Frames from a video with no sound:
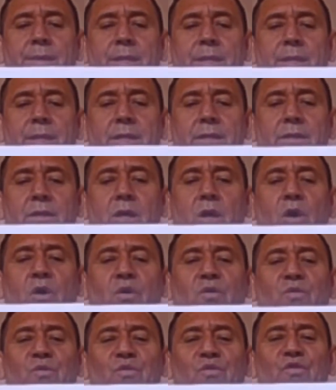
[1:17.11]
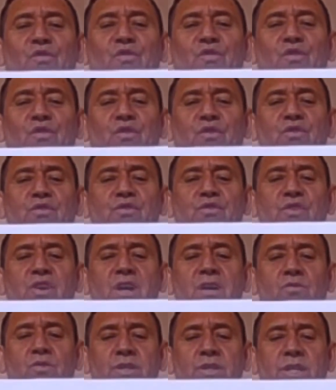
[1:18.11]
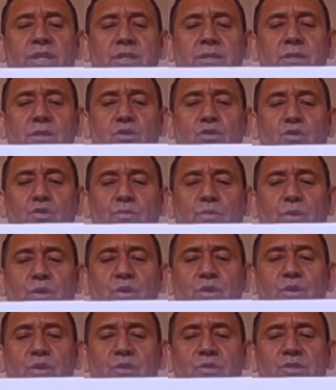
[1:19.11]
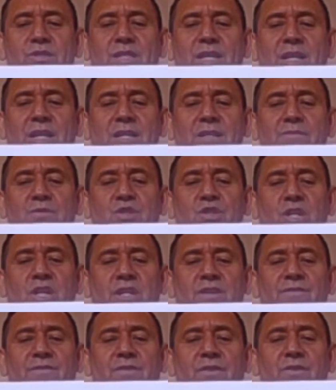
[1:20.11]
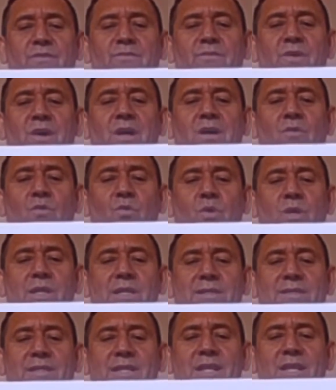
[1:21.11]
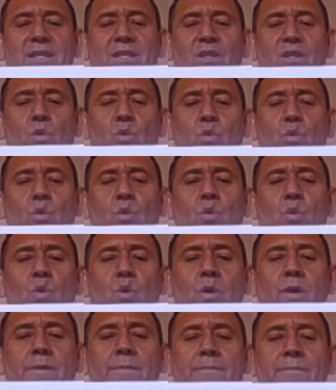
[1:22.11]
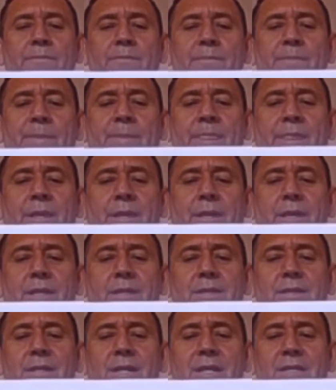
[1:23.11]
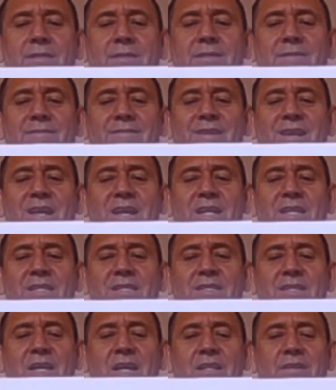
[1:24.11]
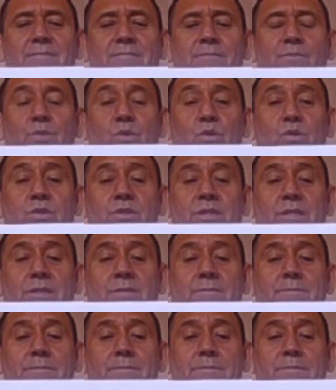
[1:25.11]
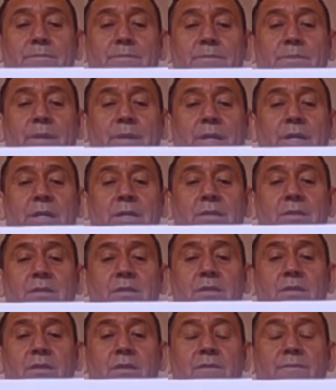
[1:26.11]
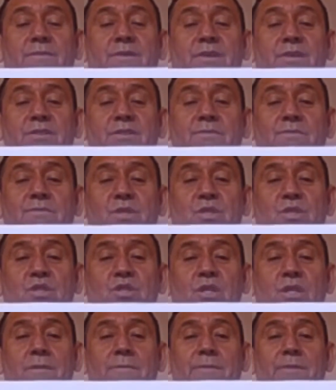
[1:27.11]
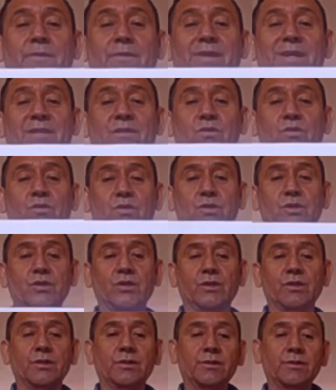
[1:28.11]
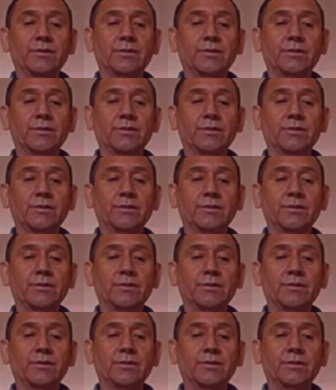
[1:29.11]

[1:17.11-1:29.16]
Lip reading: and v rounded to produce the lip shape for vowels like u, and thus create an important part of the speech apparatus.